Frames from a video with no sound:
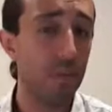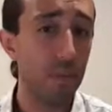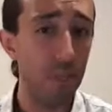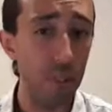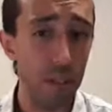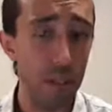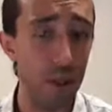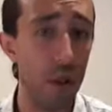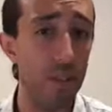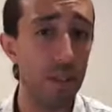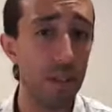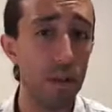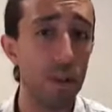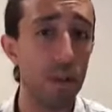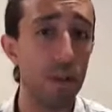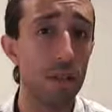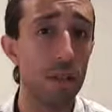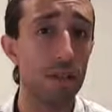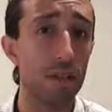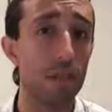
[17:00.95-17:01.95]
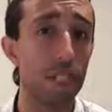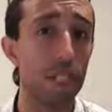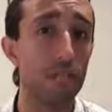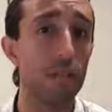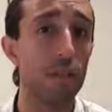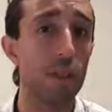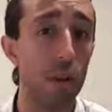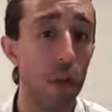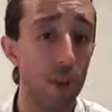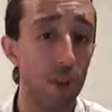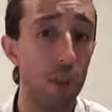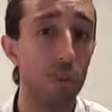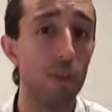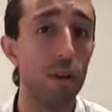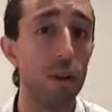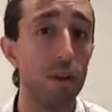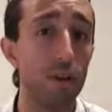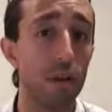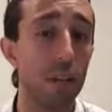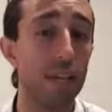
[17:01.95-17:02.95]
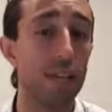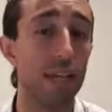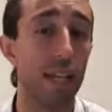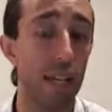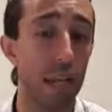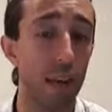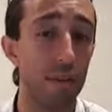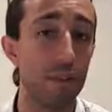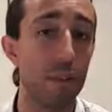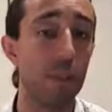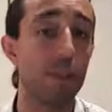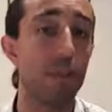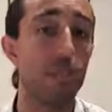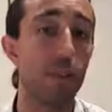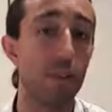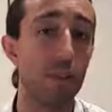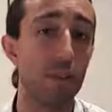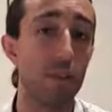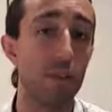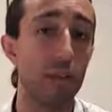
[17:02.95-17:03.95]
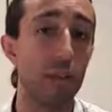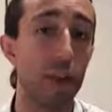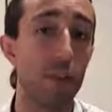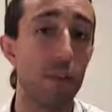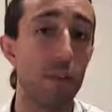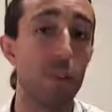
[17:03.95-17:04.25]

So having too much of these will start to again have a detriment on the health,